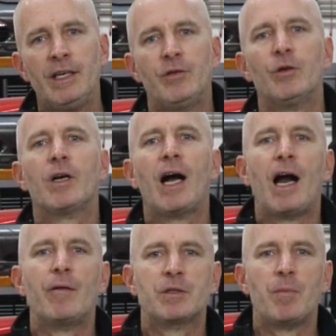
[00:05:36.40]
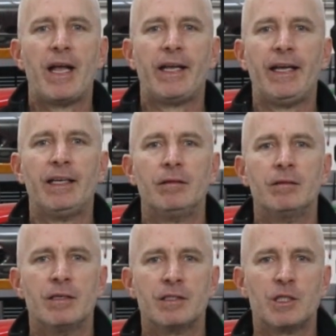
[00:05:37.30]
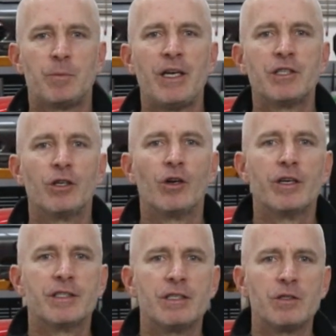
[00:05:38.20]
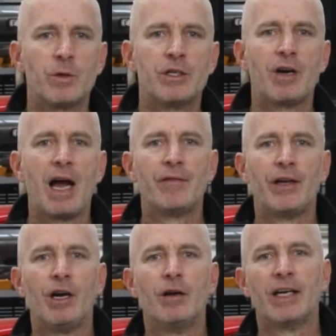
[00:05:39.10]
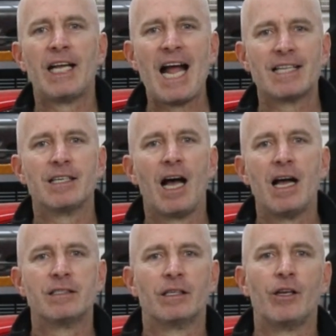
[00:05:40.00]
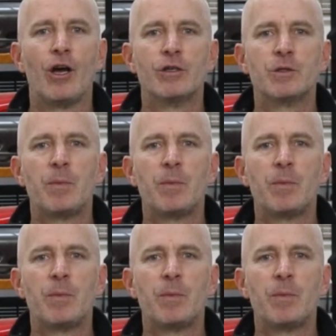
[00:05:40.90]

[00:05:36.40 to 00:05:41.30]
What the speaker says: If your car is making suspension noises when driving over cat's eyes at low